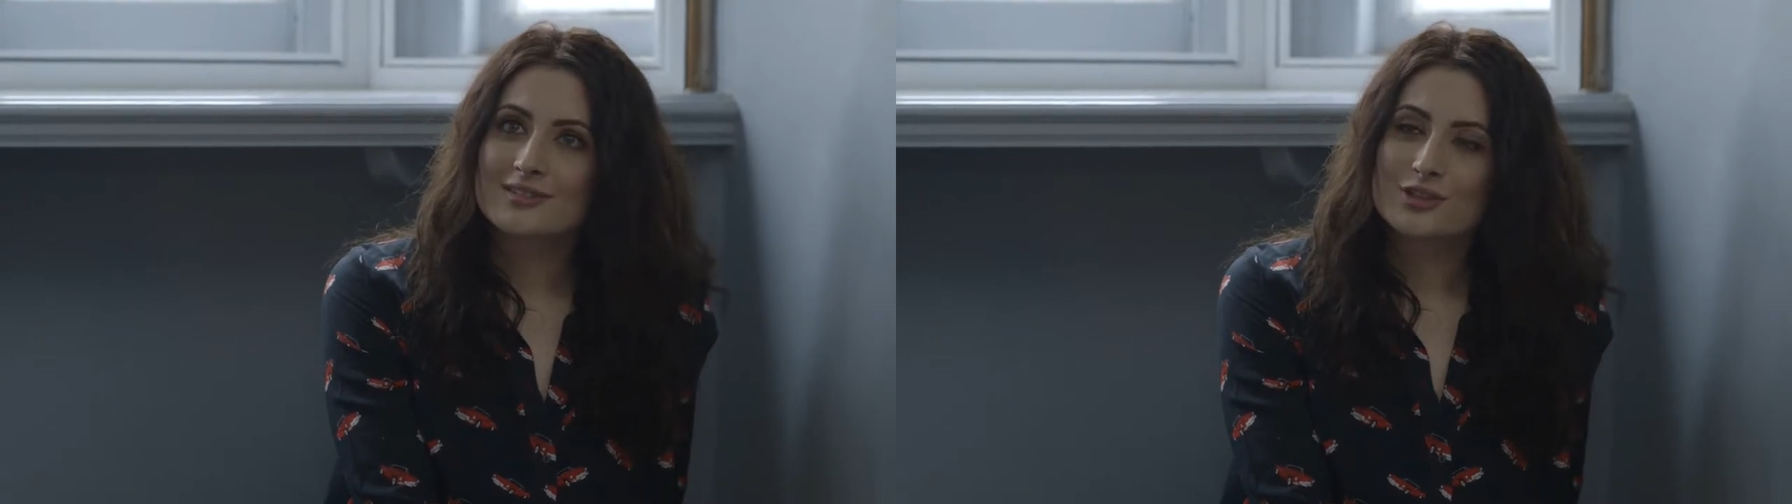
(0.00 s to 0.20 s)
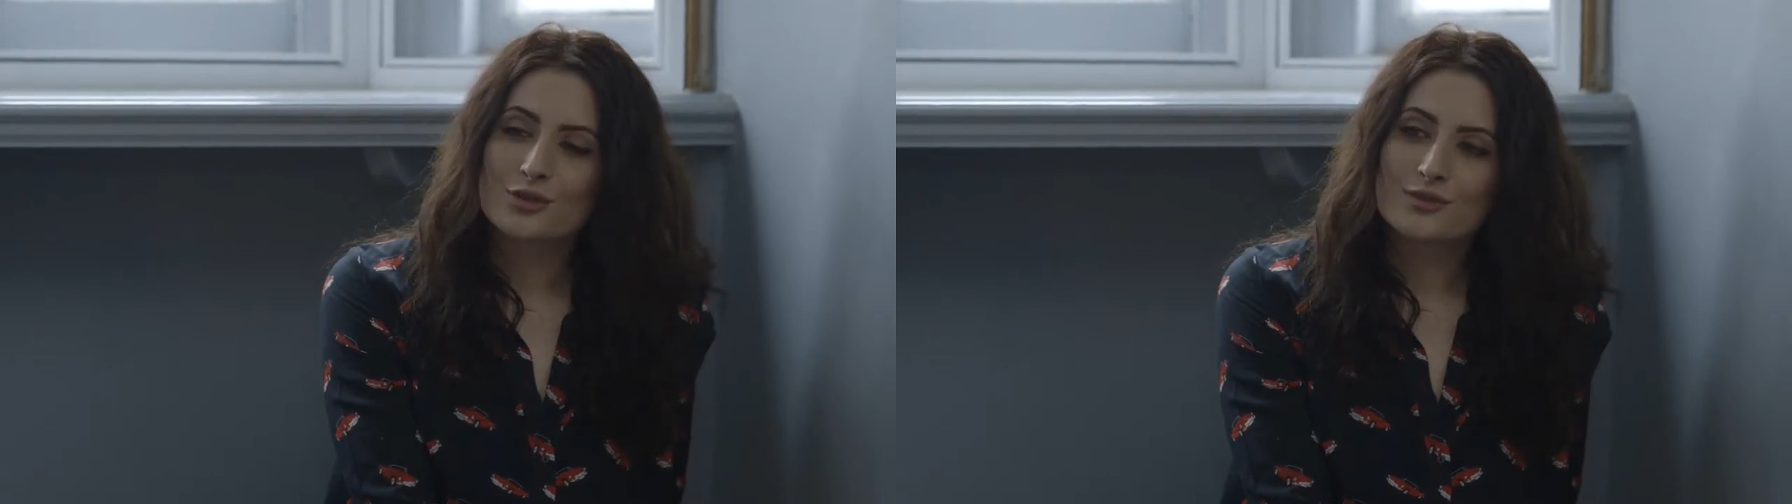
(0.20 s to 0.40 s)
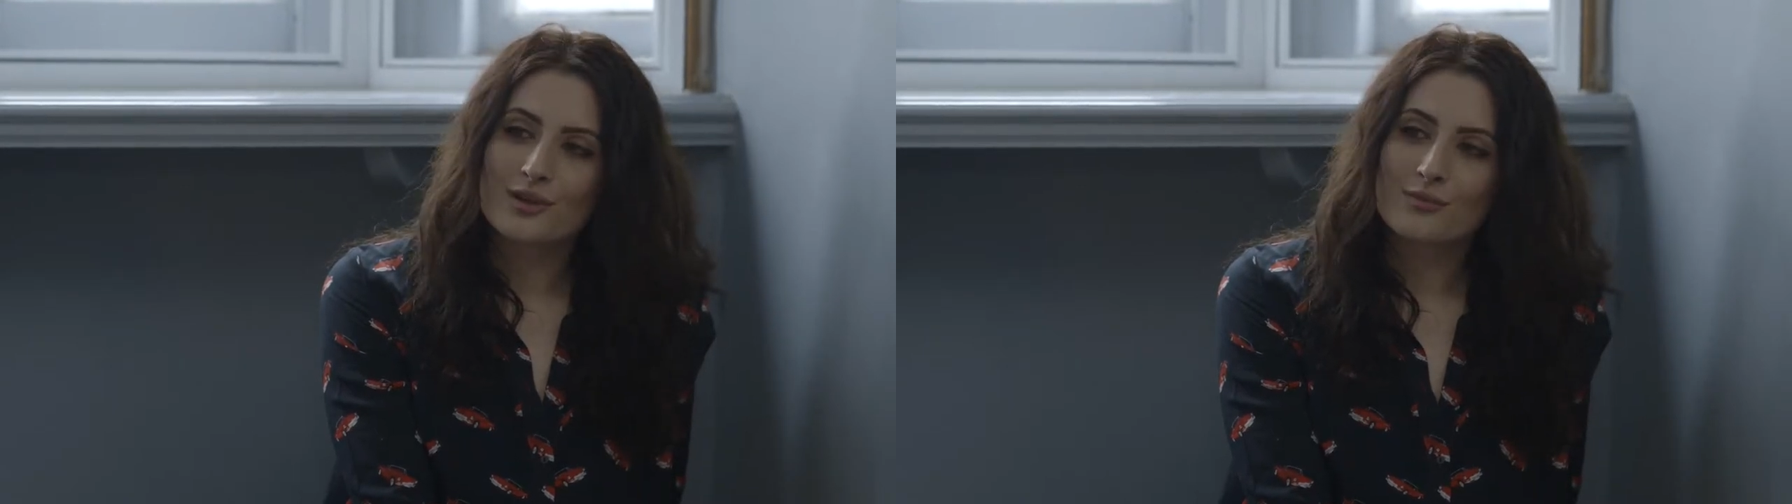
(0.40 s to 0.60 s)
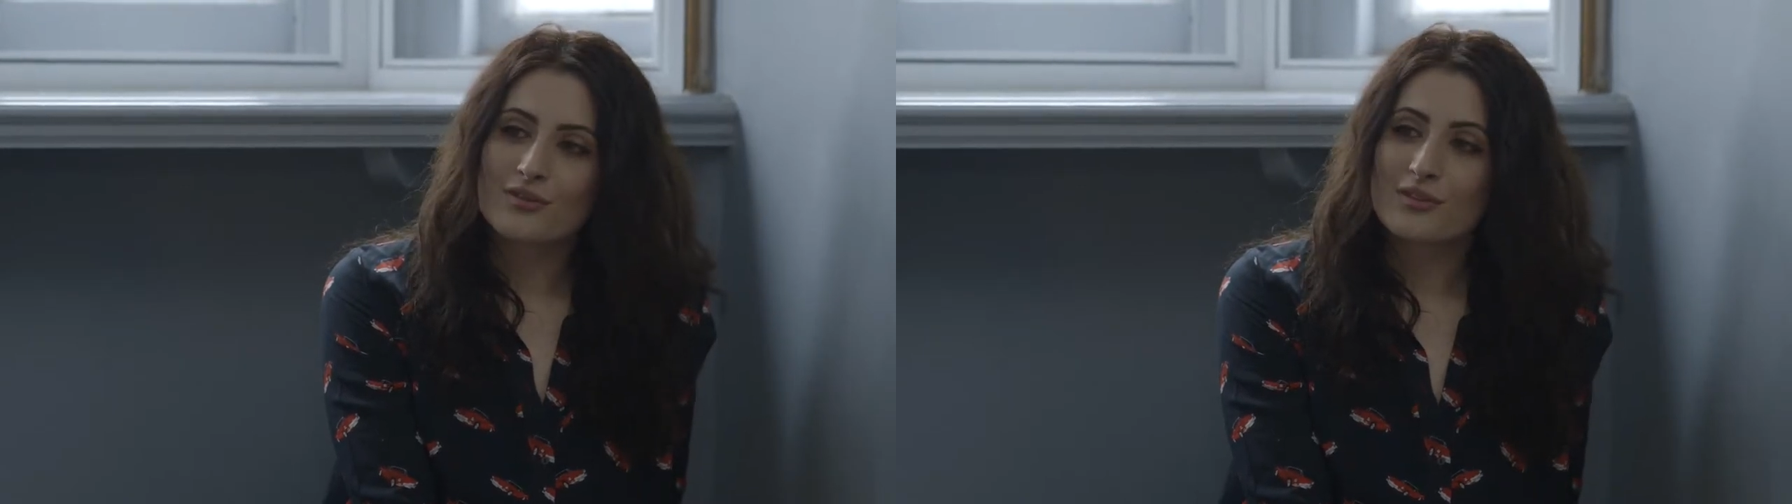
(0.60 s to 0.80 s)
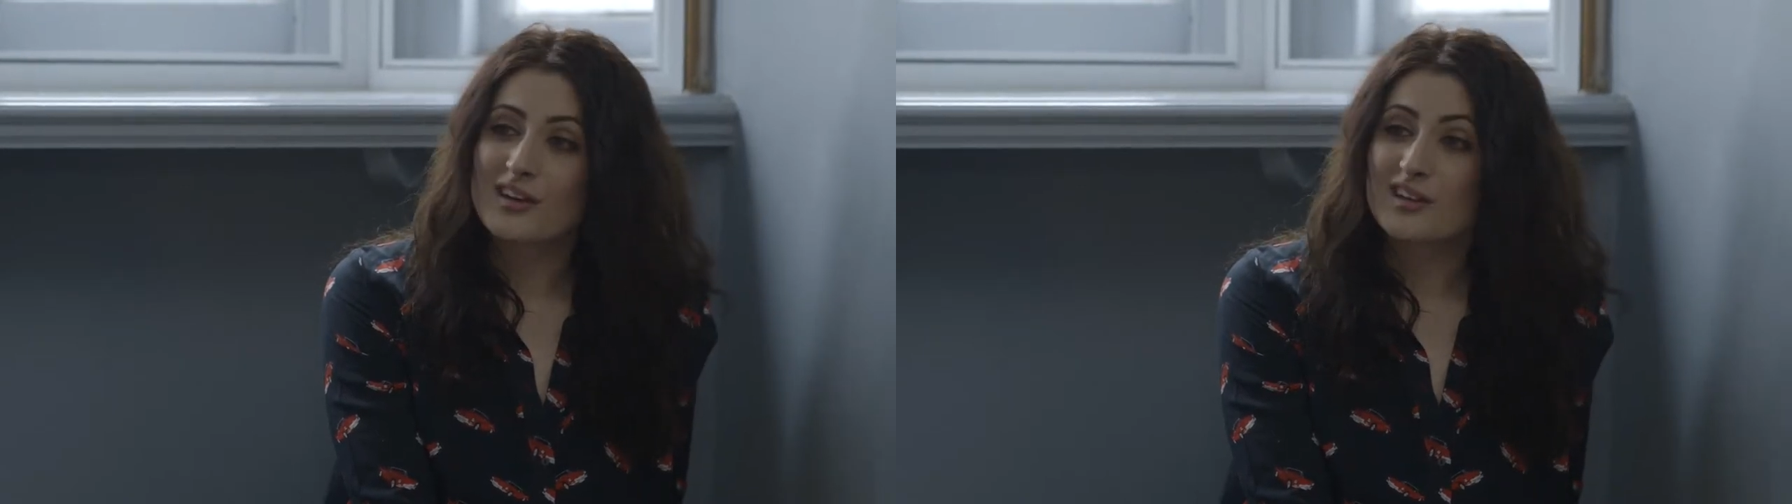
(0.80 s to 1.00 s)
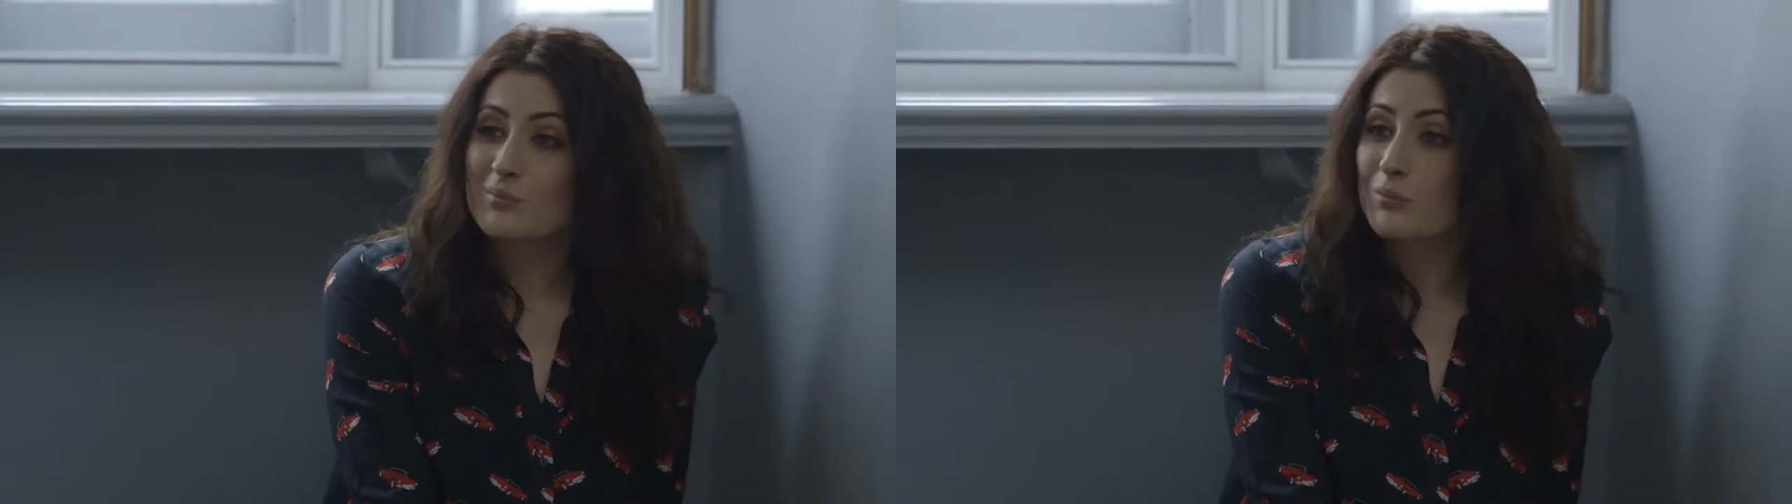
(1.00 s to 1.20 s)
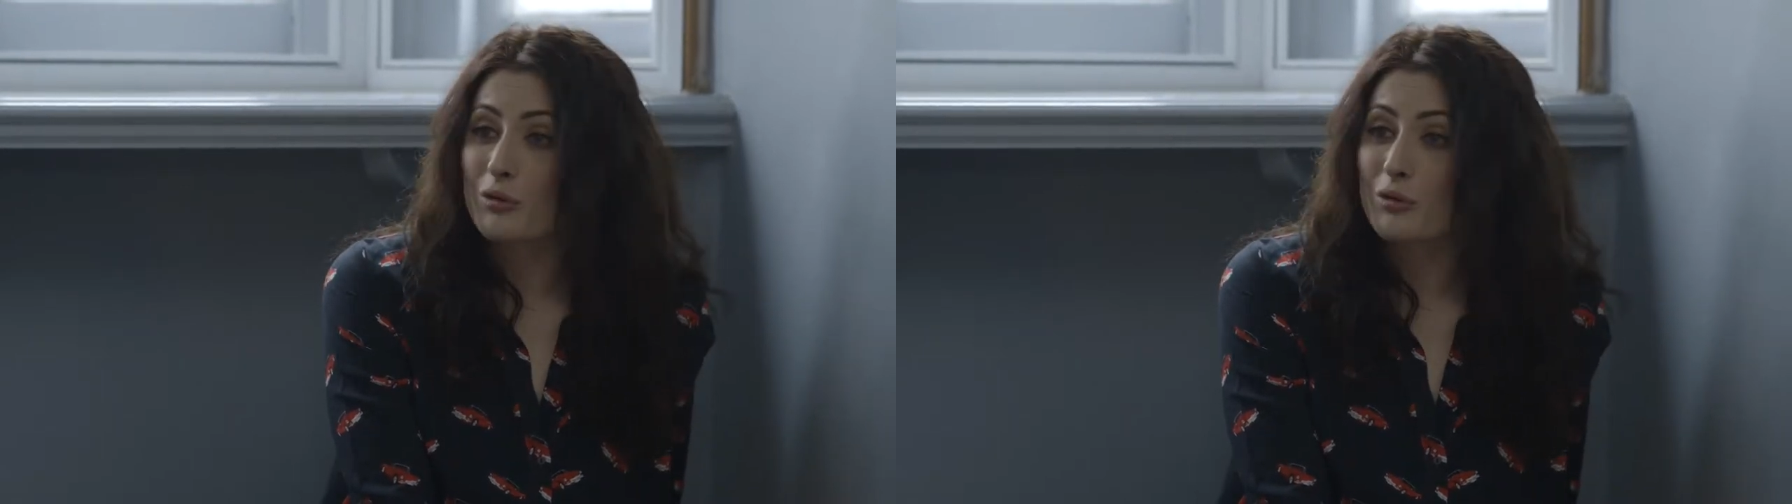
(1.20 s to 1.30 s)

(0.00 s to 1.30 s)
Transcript: and do something